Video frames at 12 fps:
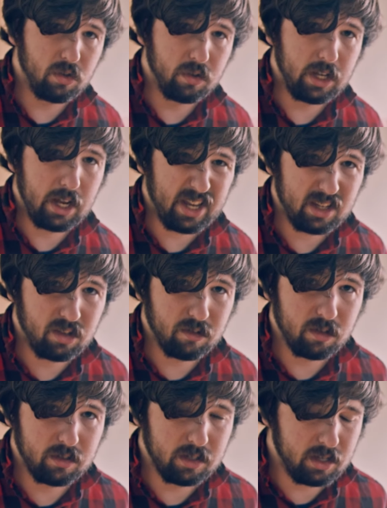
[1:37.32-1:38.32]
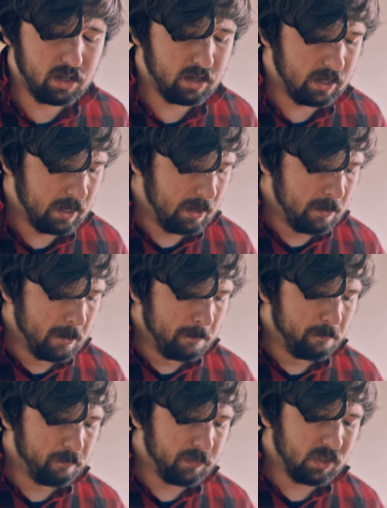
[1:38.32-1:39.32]
good accuracy.
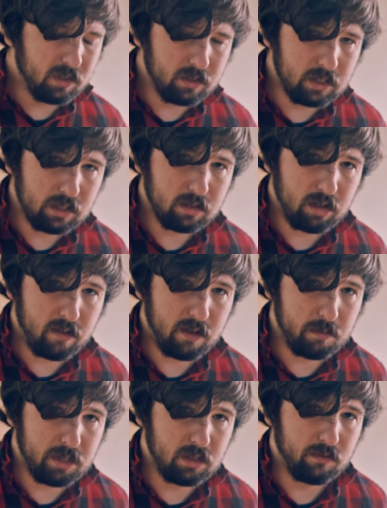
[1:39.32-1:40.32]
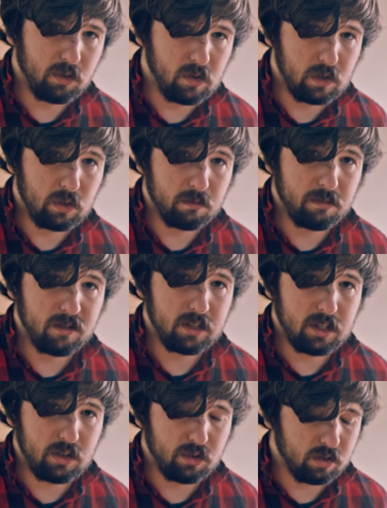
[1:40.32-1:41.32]
Doesn't necessarily mean you've got good
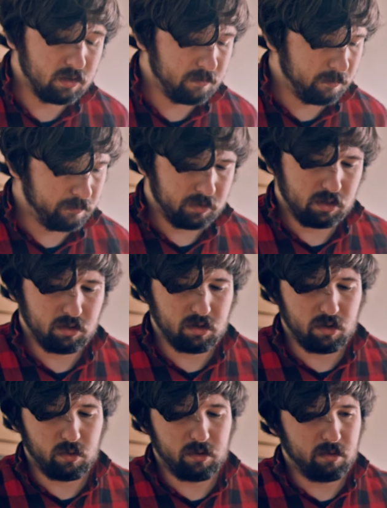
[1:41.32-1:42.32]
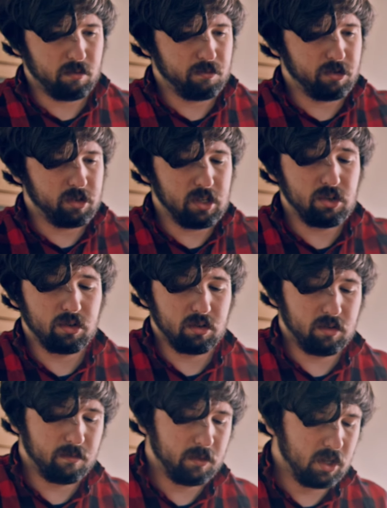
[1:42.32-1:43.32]
precision. So
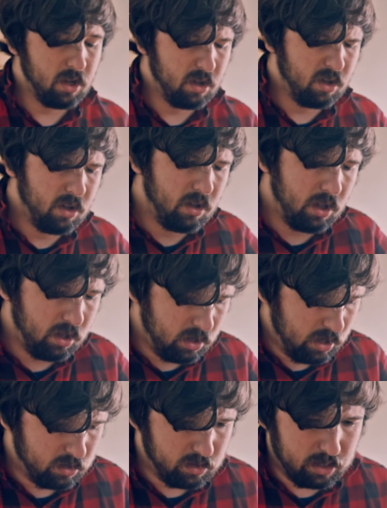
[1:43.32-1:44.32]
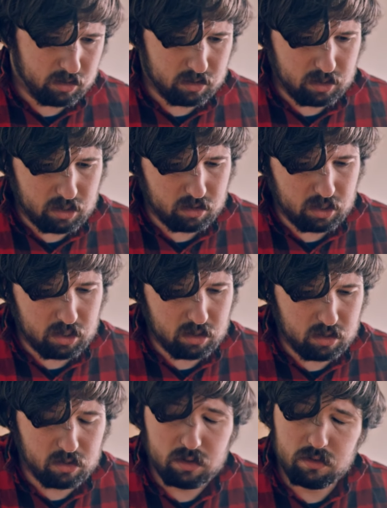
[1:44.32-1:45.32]
precision, as Alexa said,
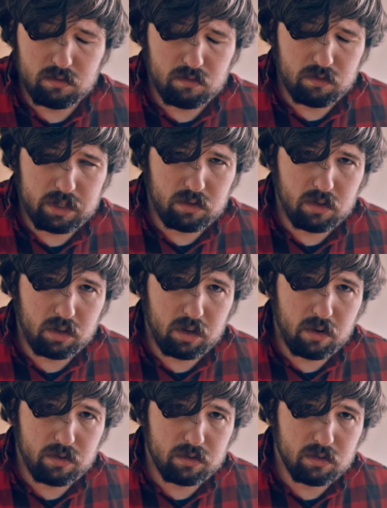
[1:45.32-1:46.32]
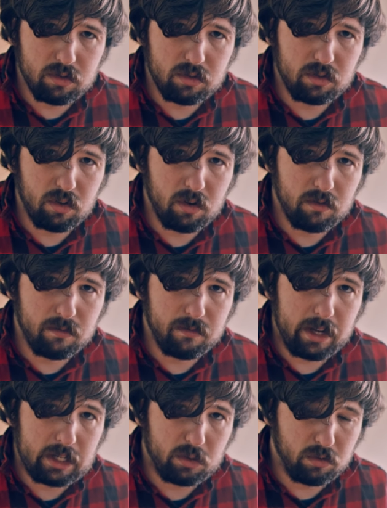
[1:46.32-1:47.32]
relates to the closeness of
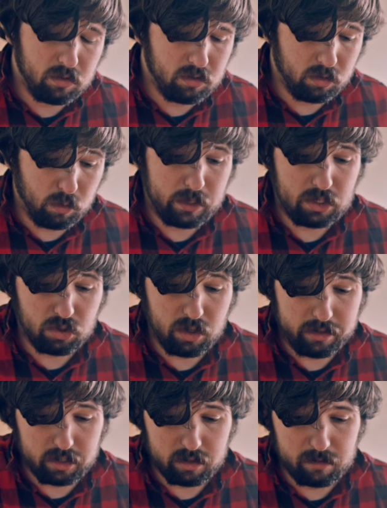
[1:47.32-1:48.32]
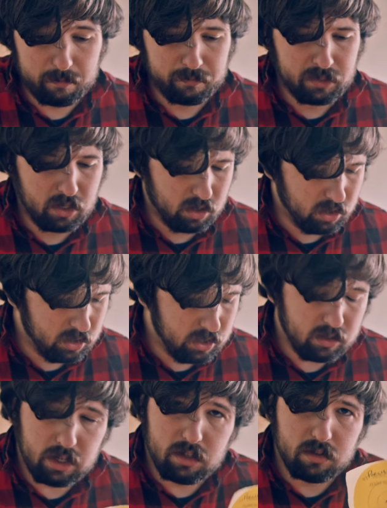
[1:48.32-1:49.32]
values to each other. In
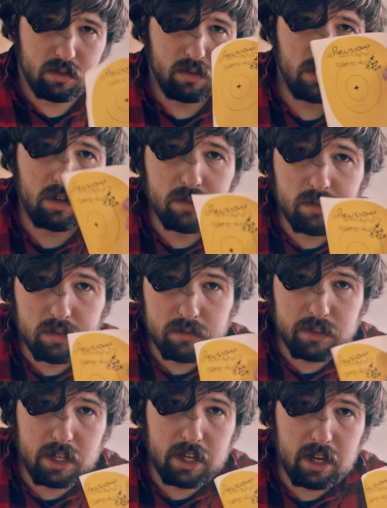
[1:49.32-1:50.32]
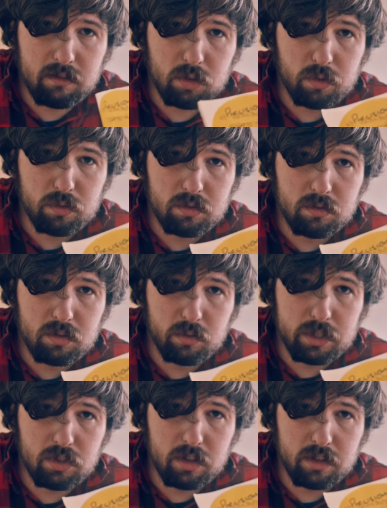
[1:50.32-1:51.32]
this case, the closeness of our arrows
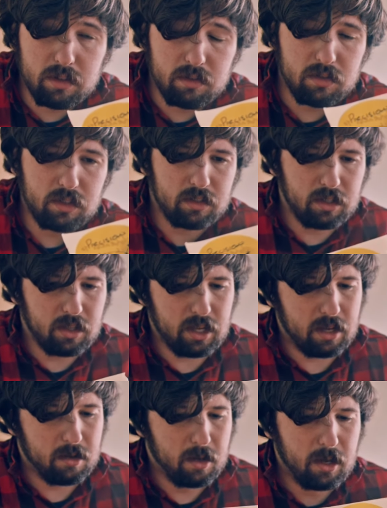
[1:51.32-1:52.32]
to each other, as you can see there.